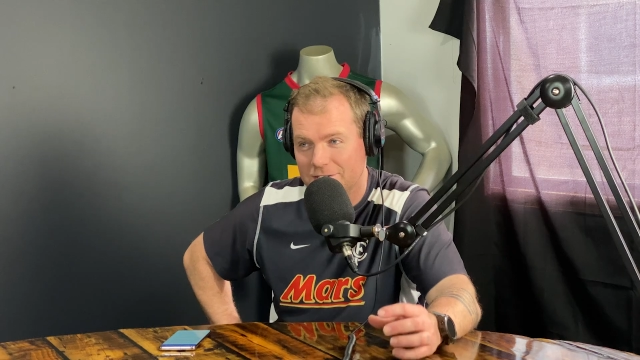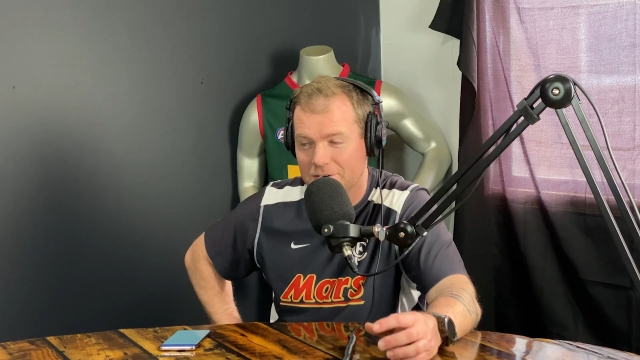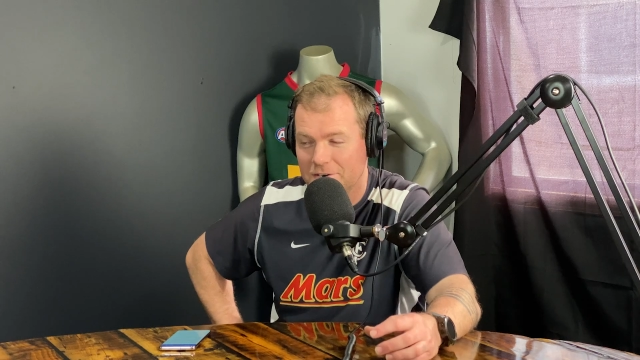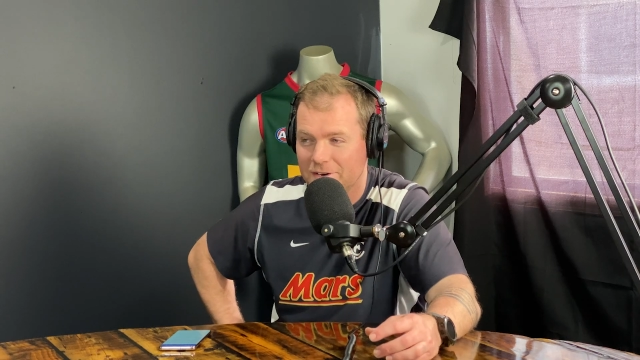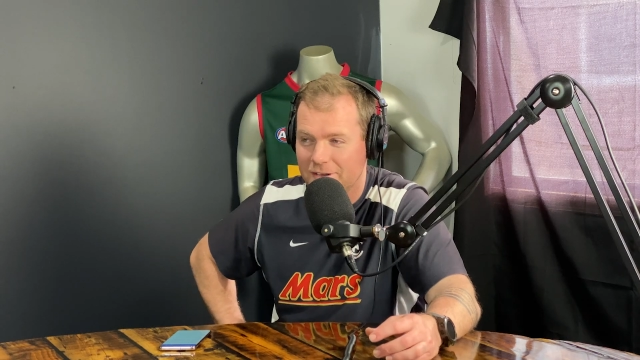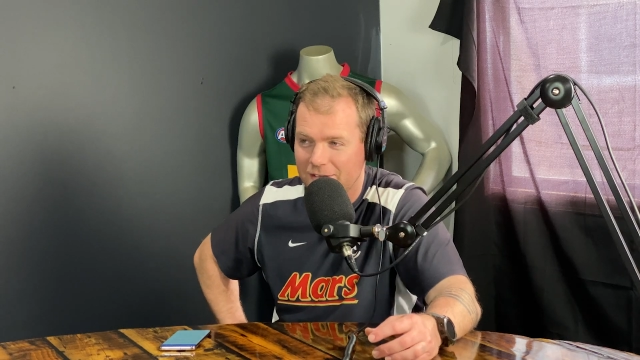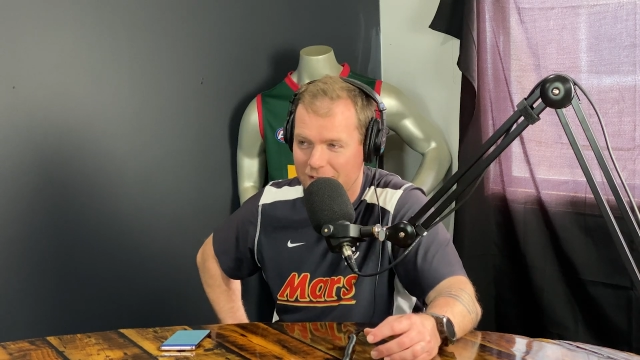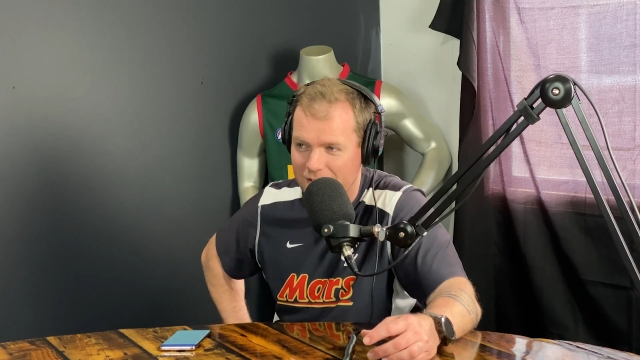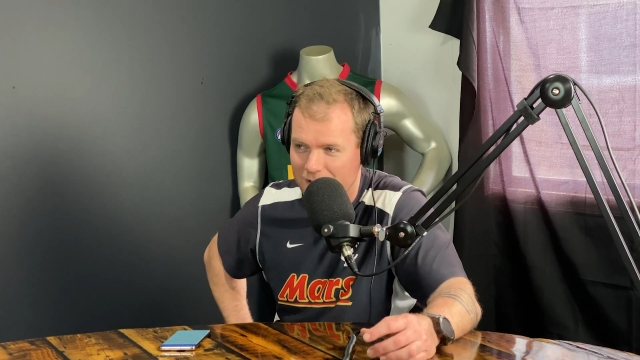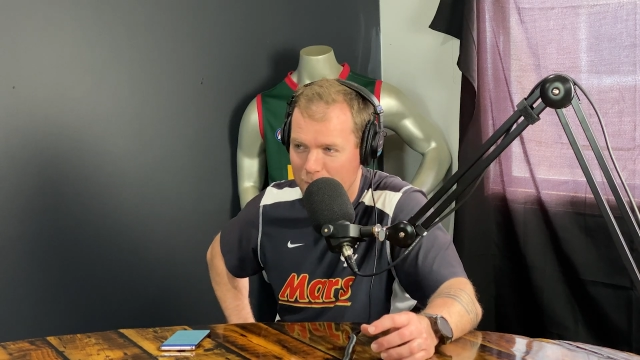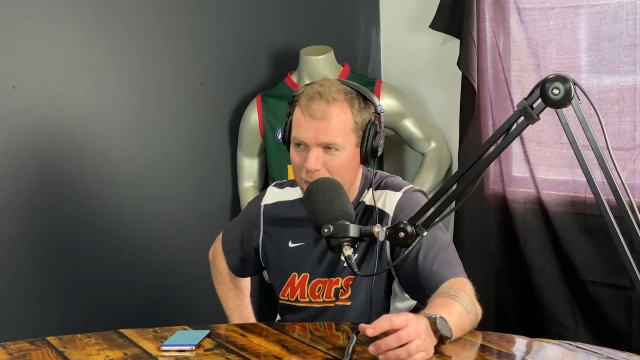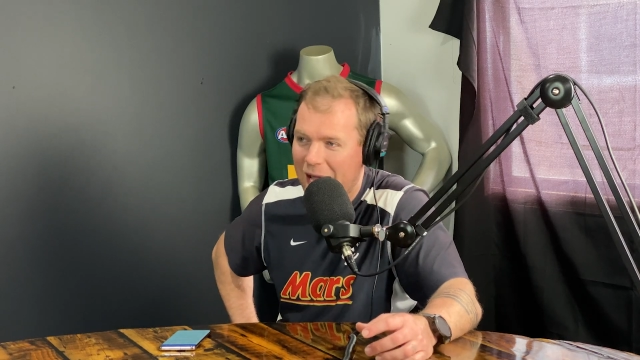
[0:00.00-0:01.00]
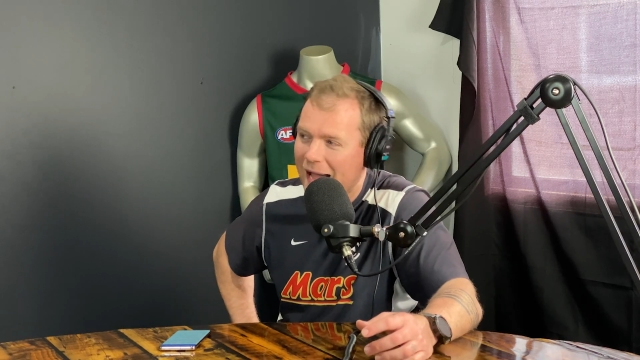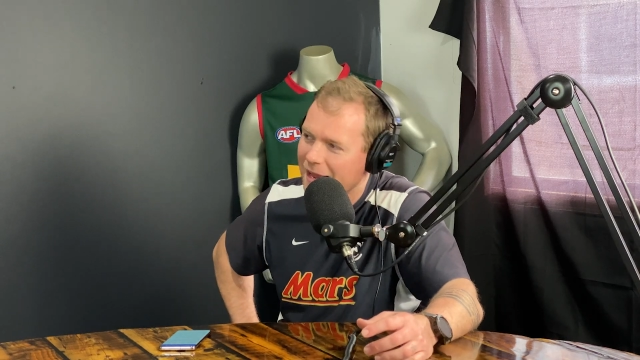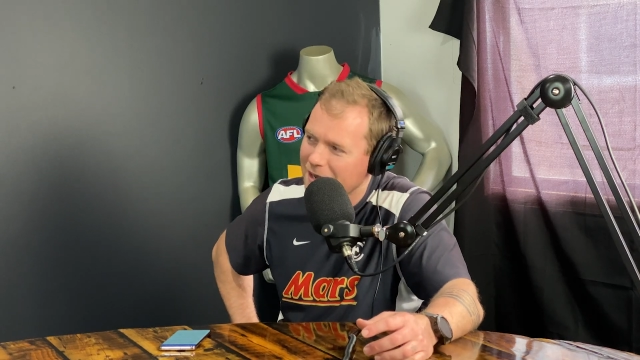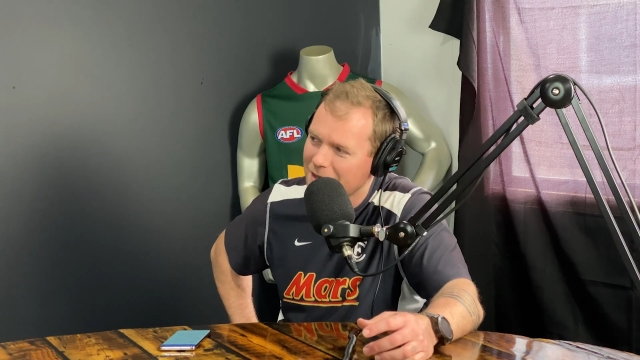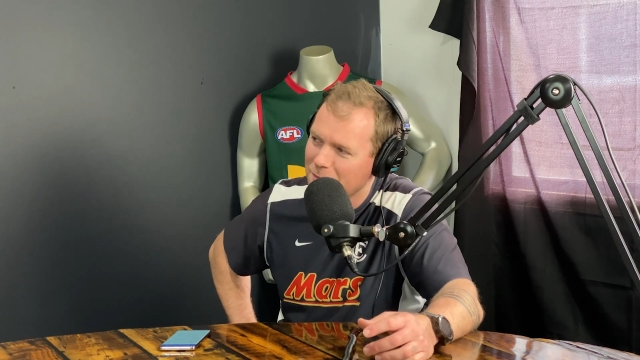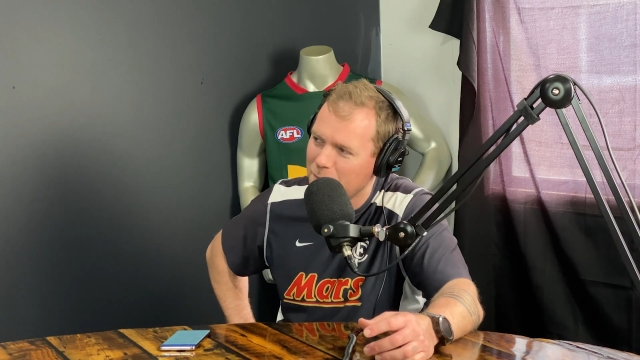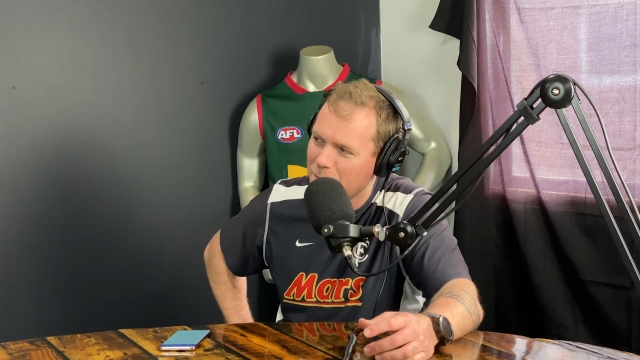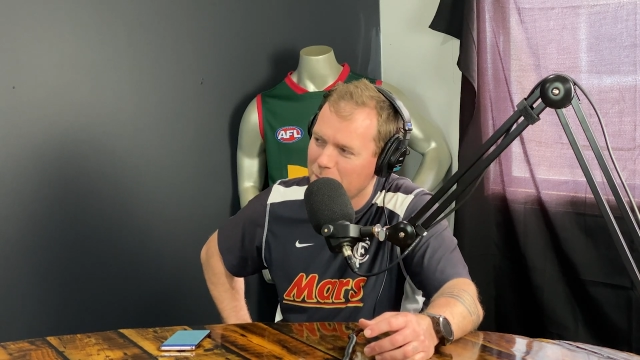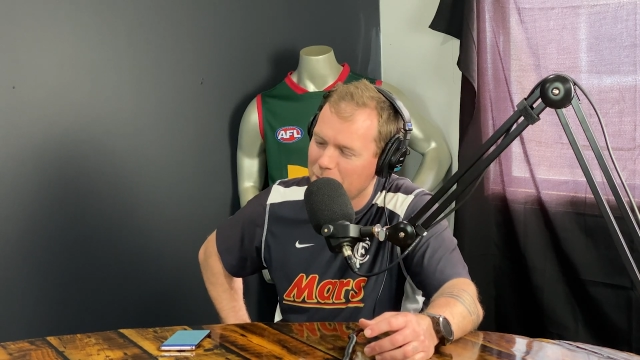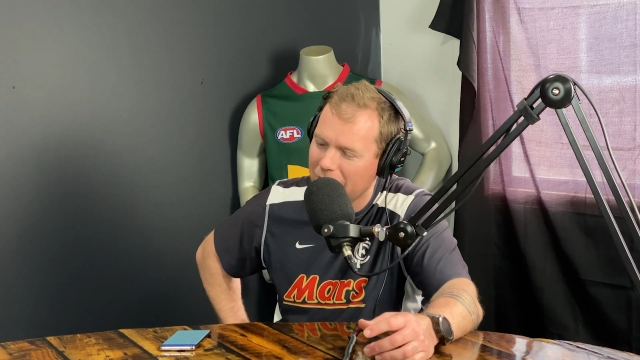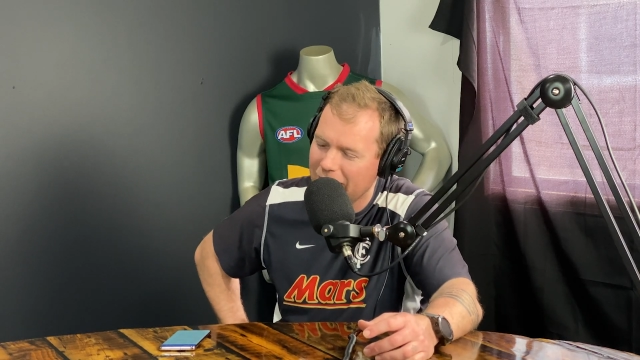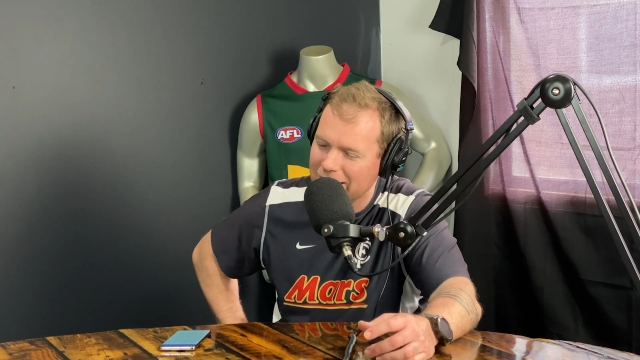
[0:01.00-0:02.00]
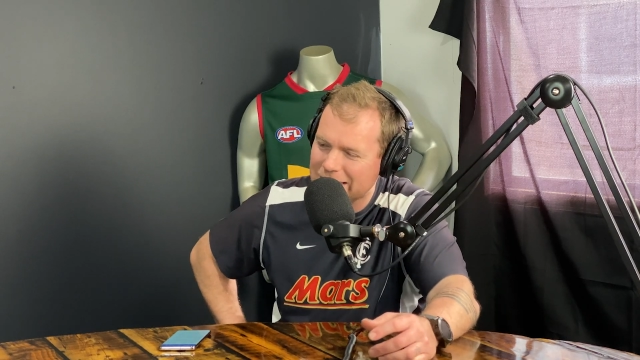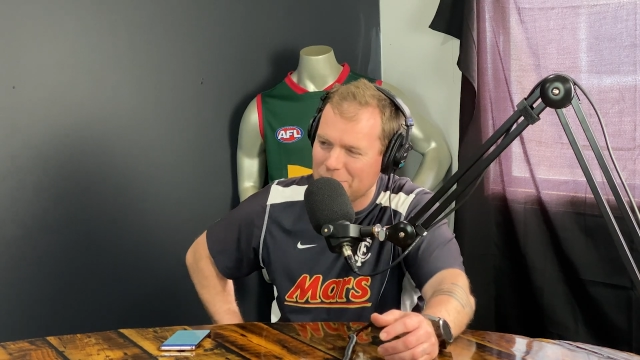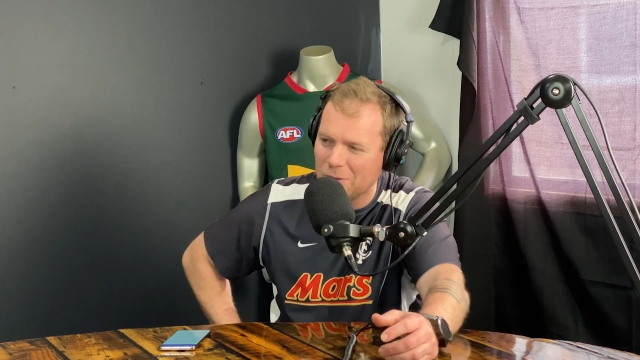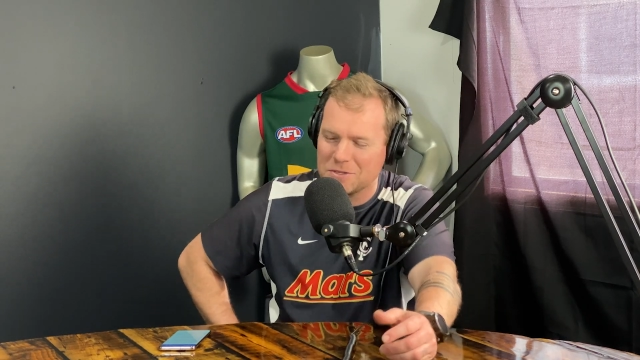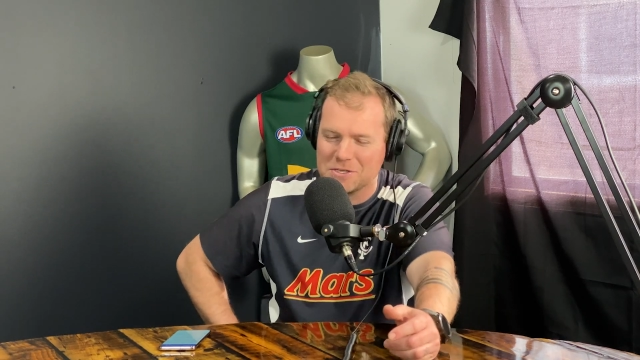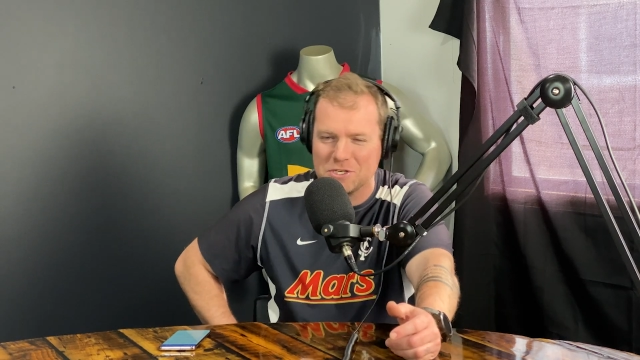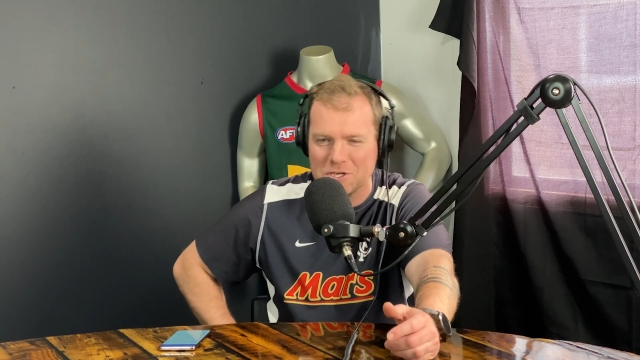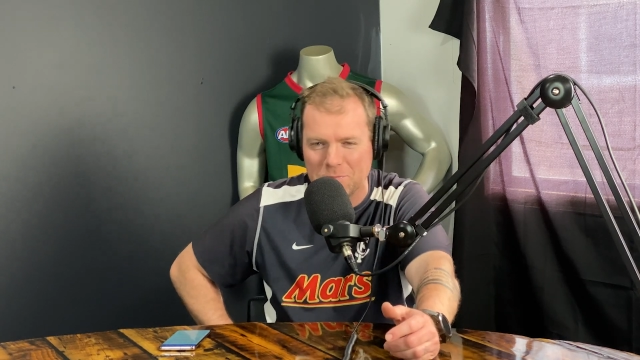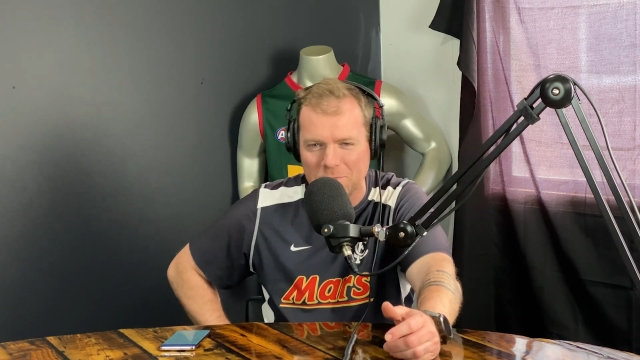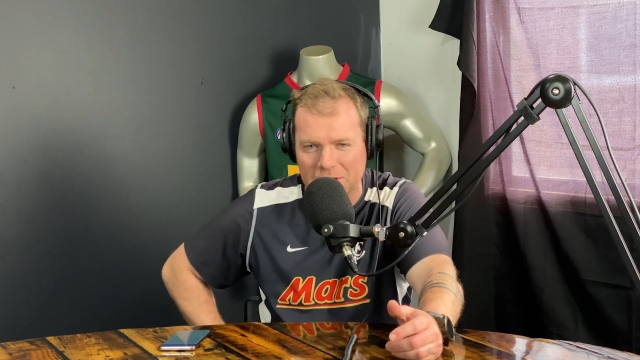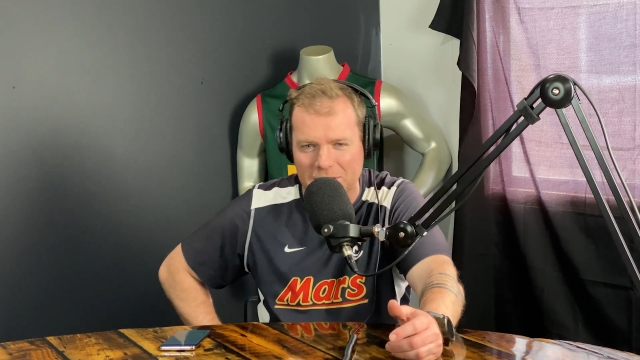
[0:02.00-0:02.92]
true. Yeah, paid sponsorship